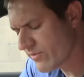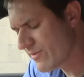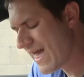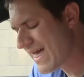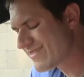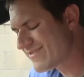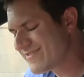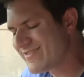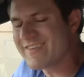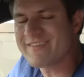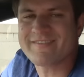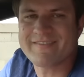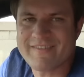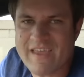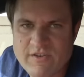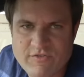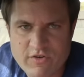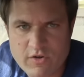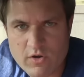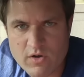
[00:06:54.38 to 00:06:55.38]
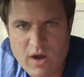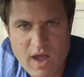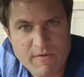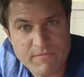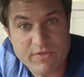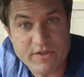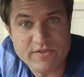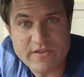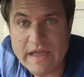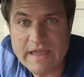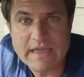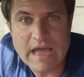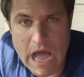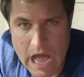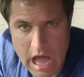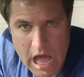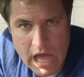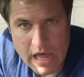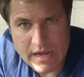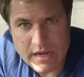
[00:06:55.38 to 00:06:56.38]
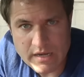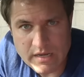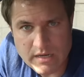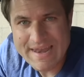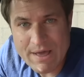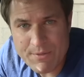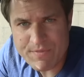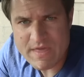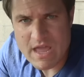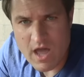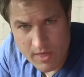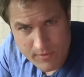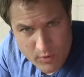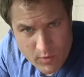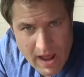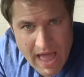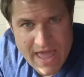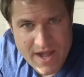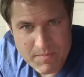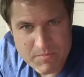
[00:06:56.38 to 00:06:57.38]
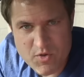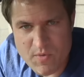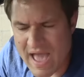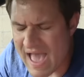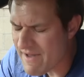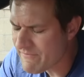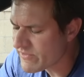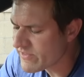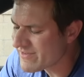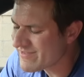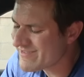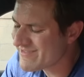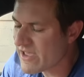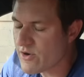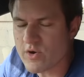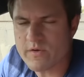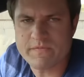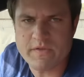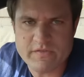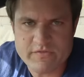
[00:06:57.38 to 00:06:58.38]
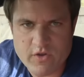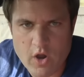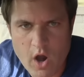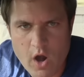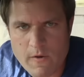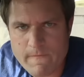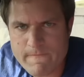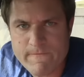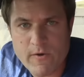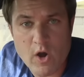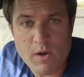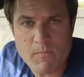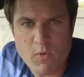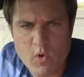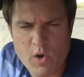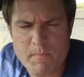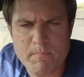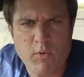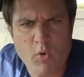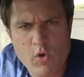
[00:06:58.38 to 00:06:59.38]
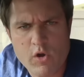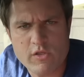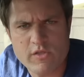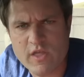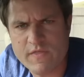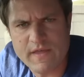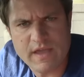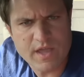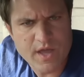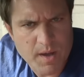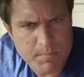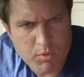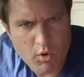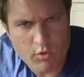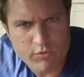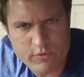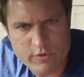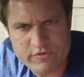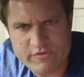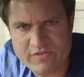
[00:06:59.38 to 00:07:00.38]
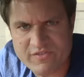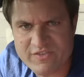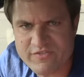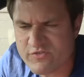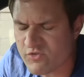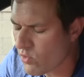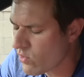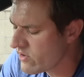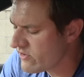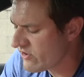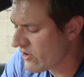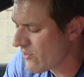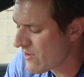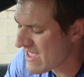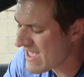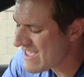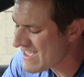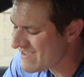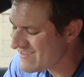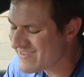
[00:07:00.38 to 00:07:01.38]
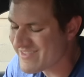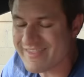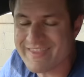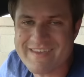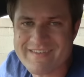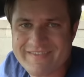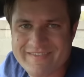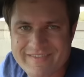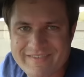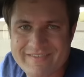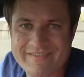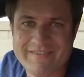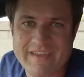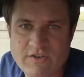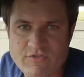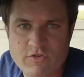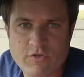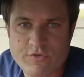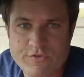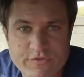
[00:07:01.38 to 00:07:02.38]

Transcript: That's the center of the Taycan. Now, the other item you have in the center of this car, far more important than the cup holders in the storage area, is this center